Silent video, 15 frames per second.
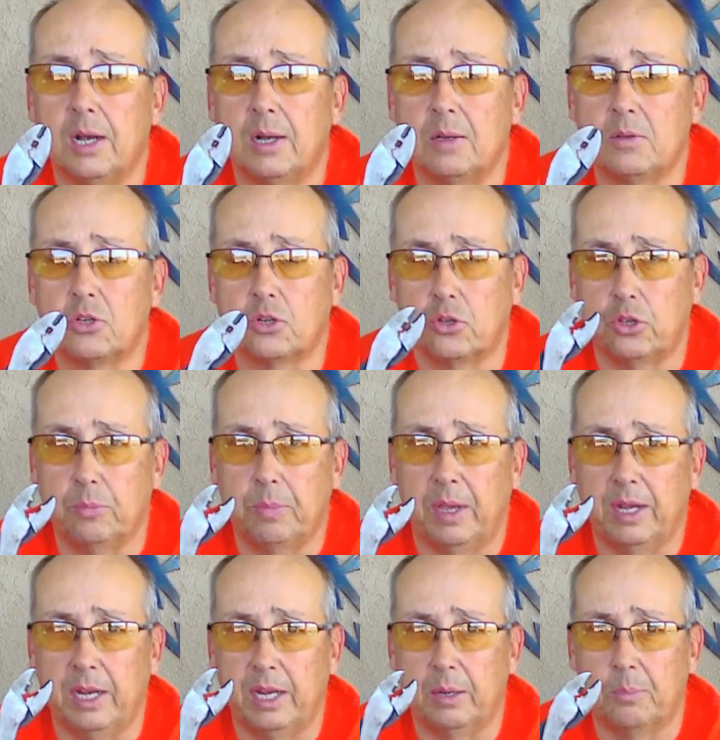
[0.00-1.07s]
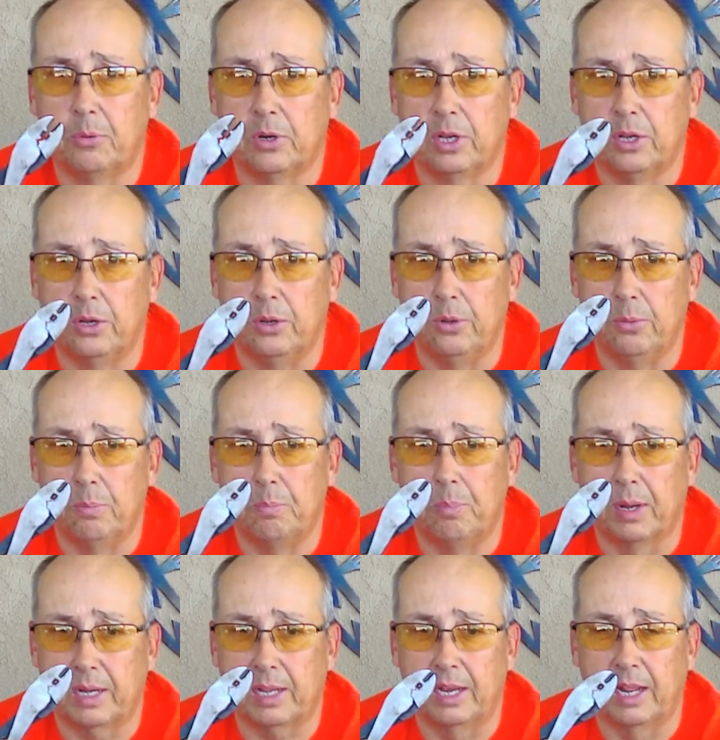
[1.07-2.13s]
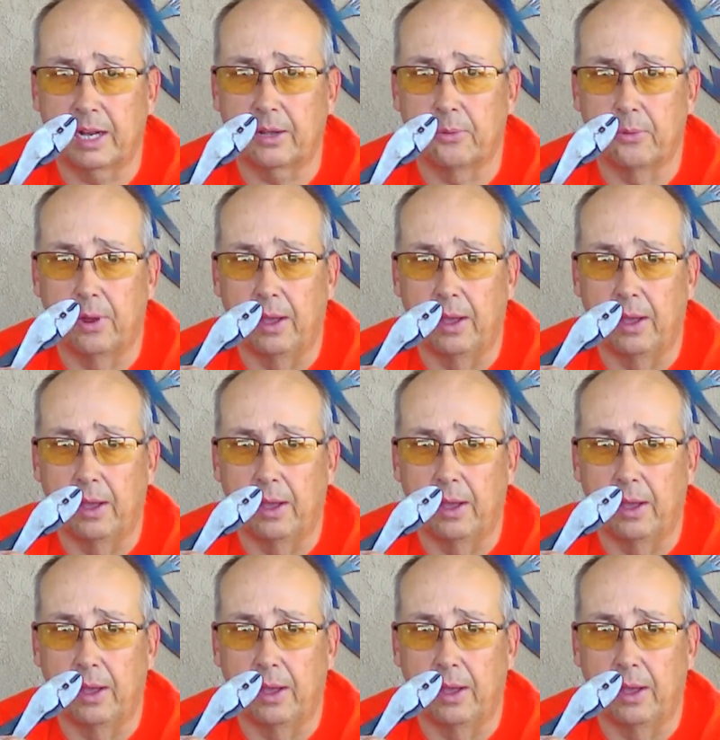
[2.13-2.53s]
So you may need to put a new butt connector